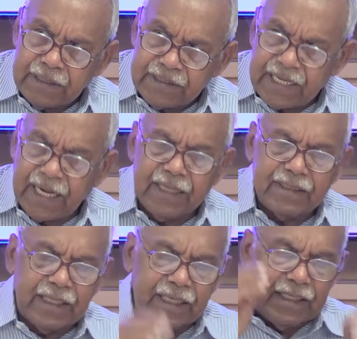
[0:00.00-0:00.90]

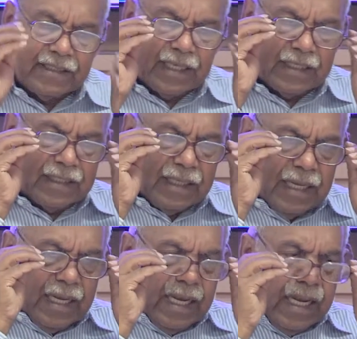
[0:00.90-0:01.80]
Second thing is that
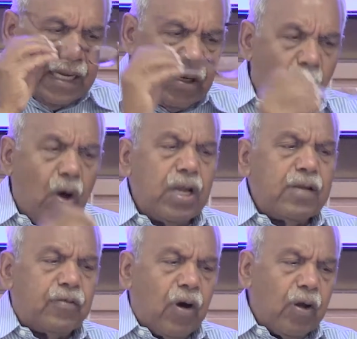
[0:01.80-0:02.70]
it all
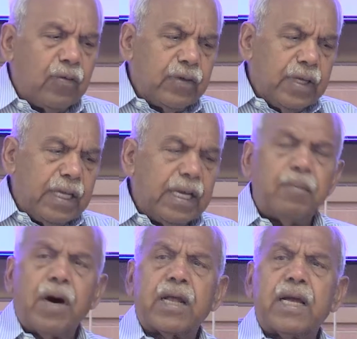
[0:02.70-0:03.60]
evolved in a
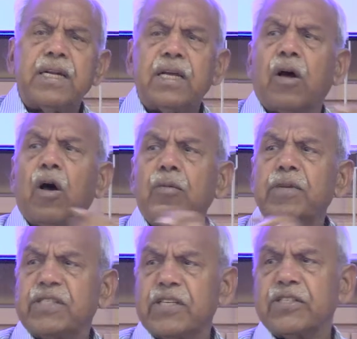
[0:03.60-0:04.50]
market
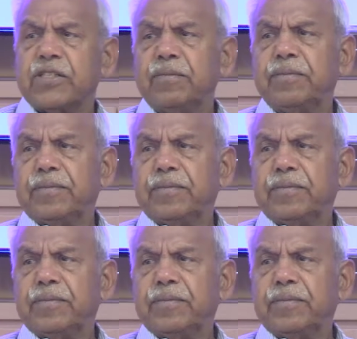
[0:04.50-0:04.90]
economy system,